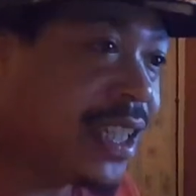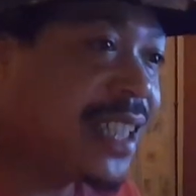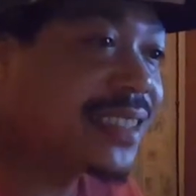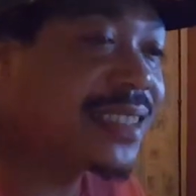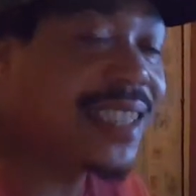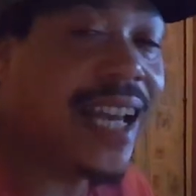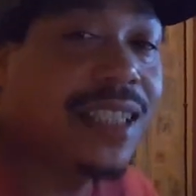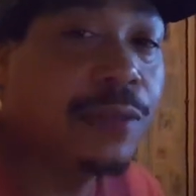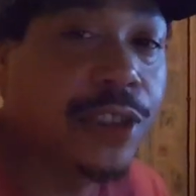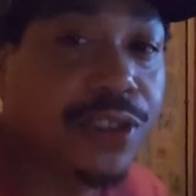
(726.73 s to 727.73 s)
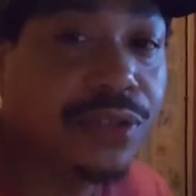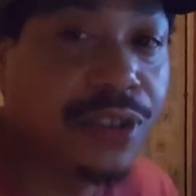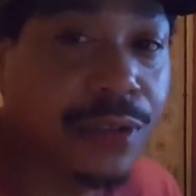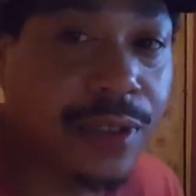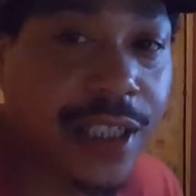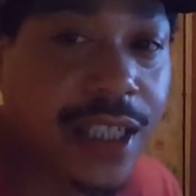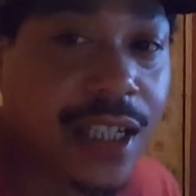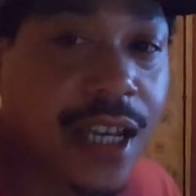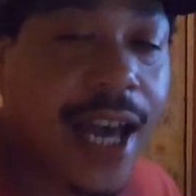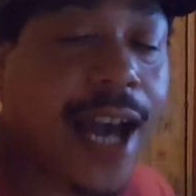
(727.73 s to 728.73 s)
Yeah, that's exactly what you're doing.
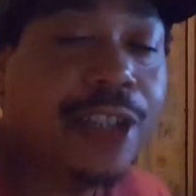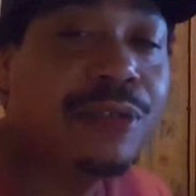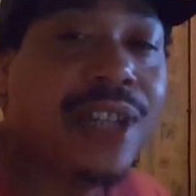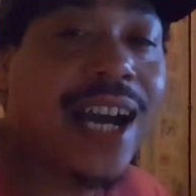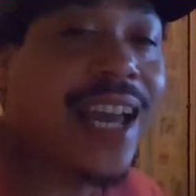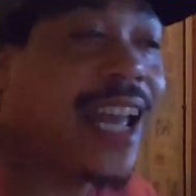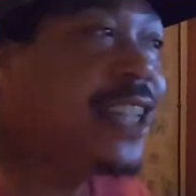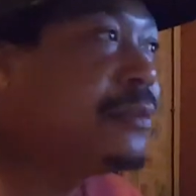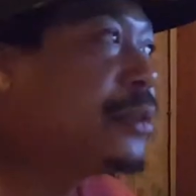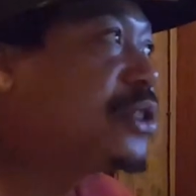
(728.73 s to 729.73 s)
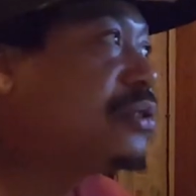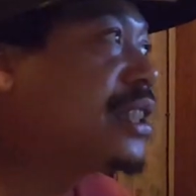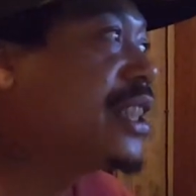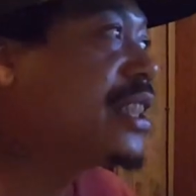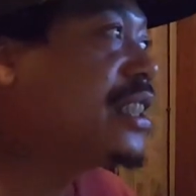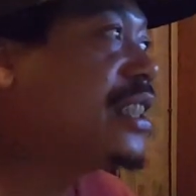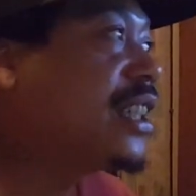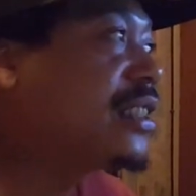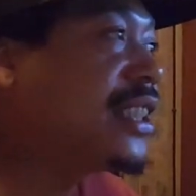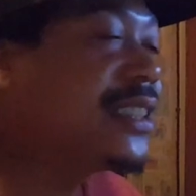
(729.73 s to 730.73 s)
How you not hating, but you clearly
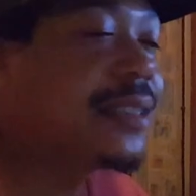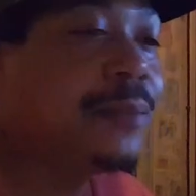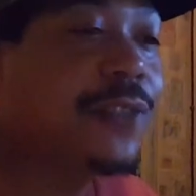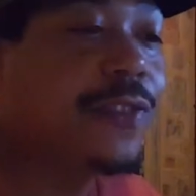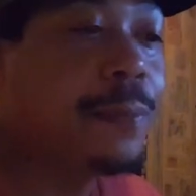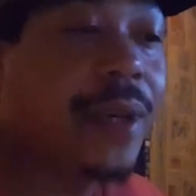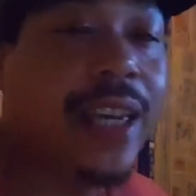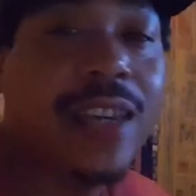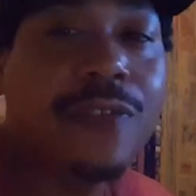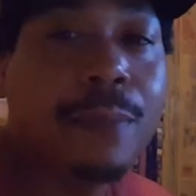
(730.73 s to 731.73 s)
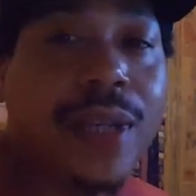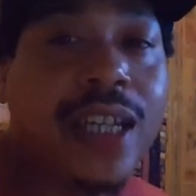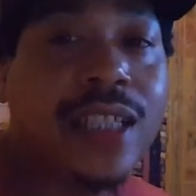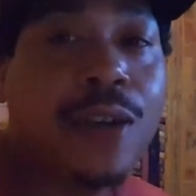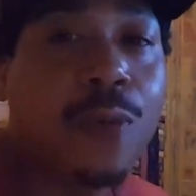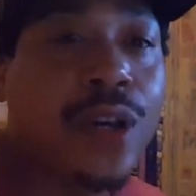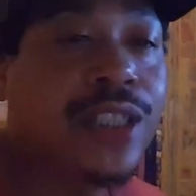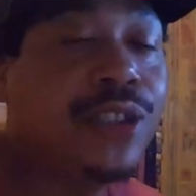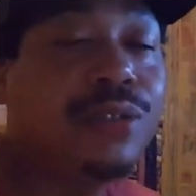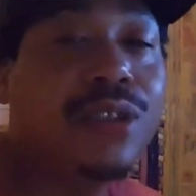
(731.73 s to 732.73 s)
are dissing me for be, even being in
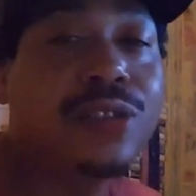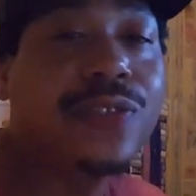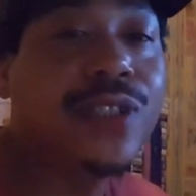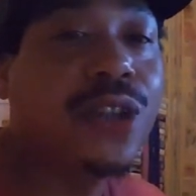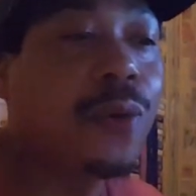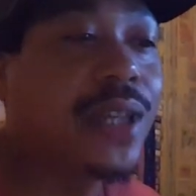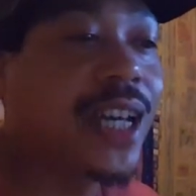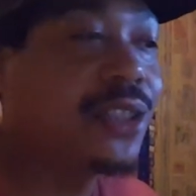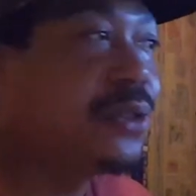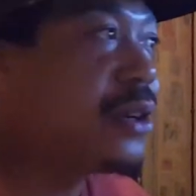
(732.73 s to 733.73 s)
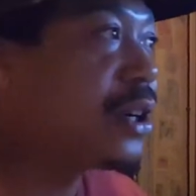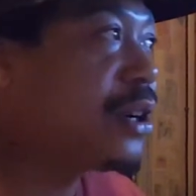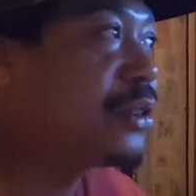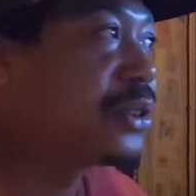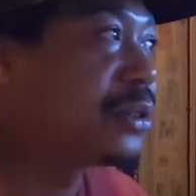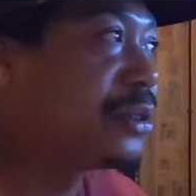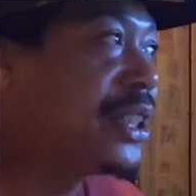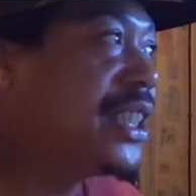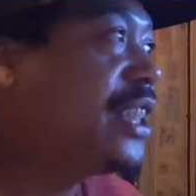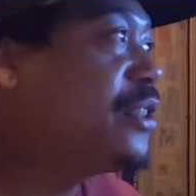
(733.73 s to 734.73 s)
one, and you don't even know what I do or go through,
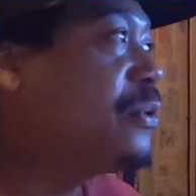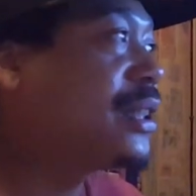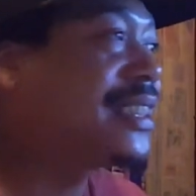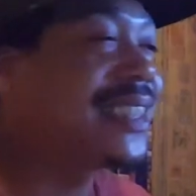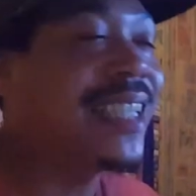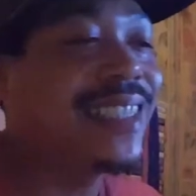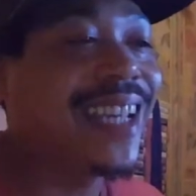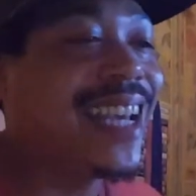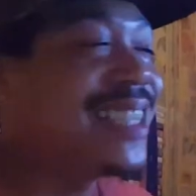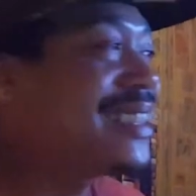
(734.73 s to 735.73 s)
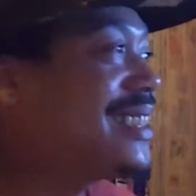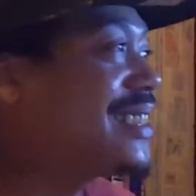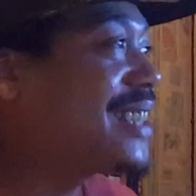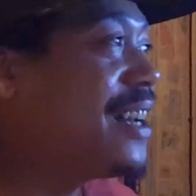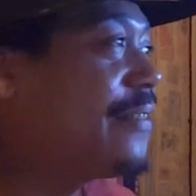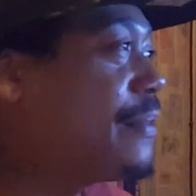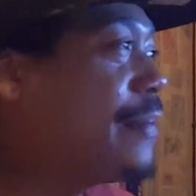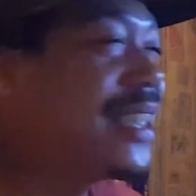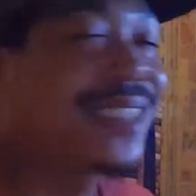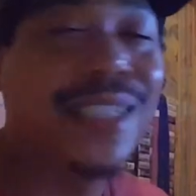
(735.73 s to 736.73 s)
and then you want to say nasty stuff and
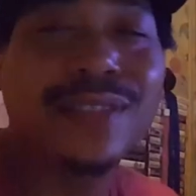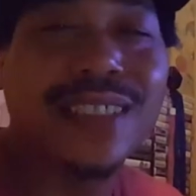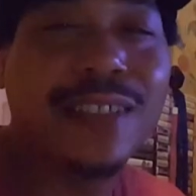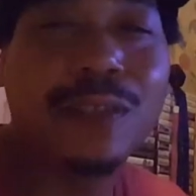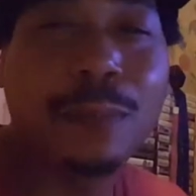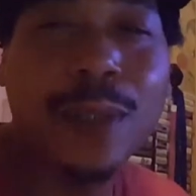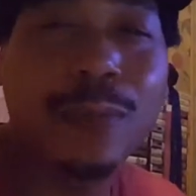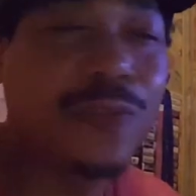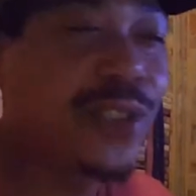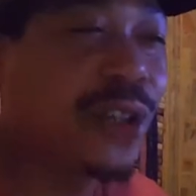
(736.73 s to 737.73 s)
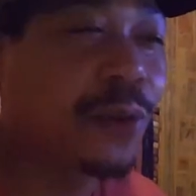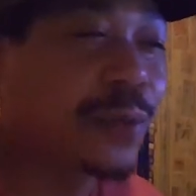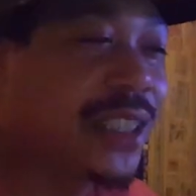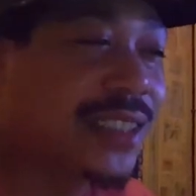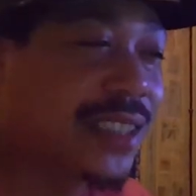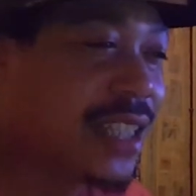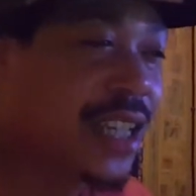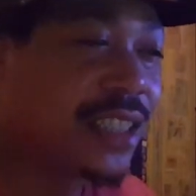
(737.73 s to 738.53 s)
messed up stuff to people for no reason.